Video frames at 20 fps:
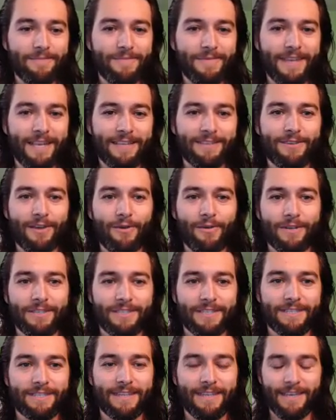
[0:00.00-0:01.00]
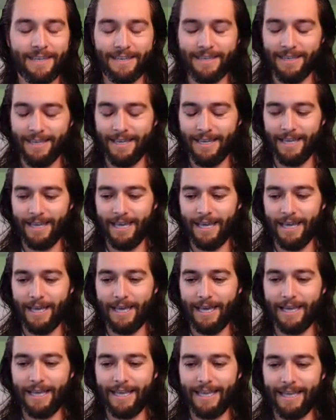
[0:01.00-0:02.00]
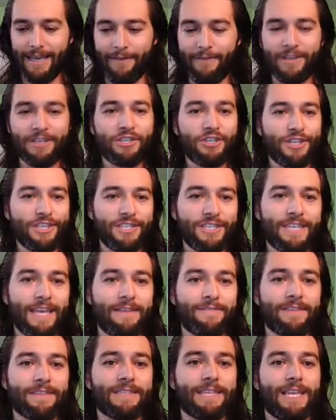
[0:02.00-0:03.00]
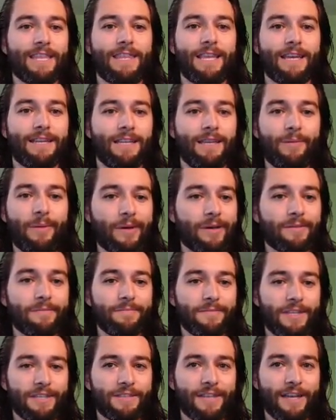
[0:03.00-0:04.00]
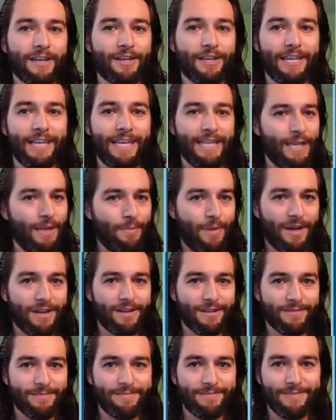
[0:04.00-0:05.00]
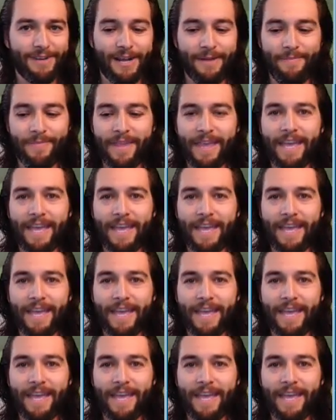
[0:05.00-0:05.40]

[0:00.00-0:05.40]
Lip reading: It's always just eventually you just have to send that email. It's not going to get any better, right?